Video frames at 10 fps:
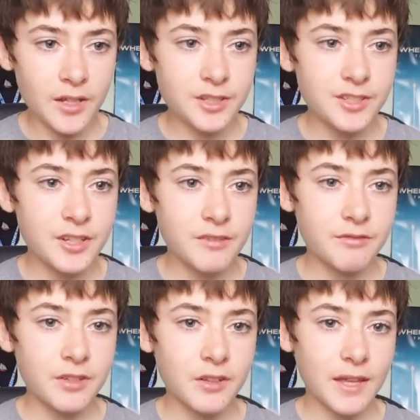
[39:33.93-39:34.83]

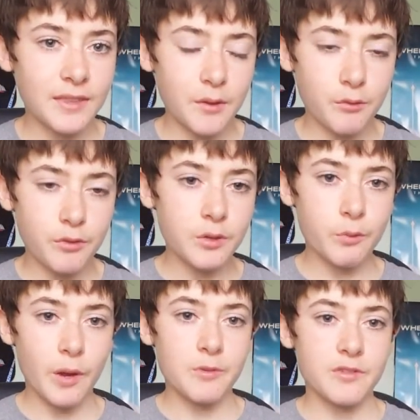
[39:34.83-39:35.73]
didn't feel like that
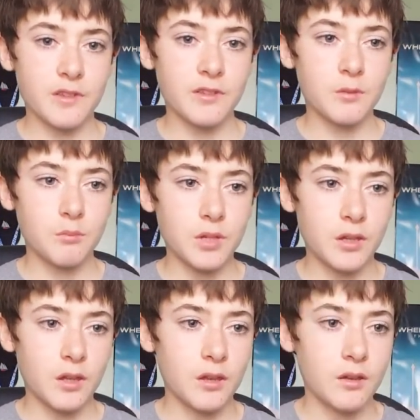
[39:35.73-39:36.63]
really represented
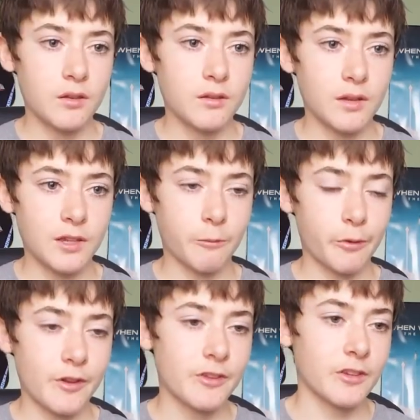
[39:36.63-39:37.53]
me as a
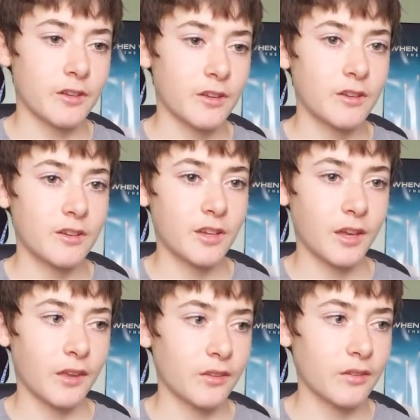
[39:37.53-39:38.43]
person,
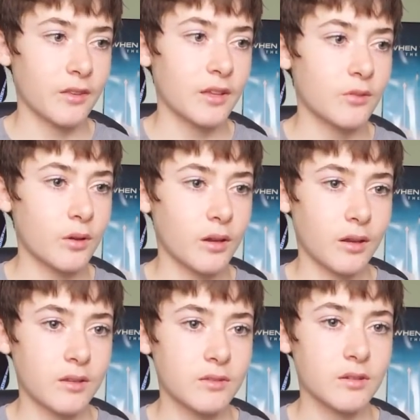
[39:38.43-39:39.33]
and so that's why
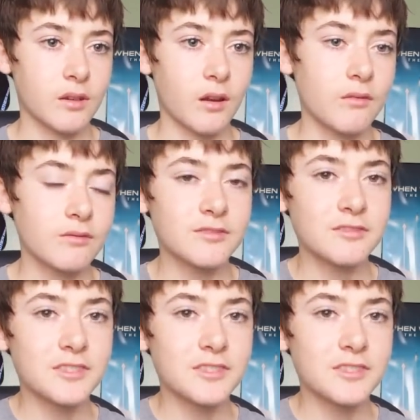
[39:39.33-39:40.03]
I took it off.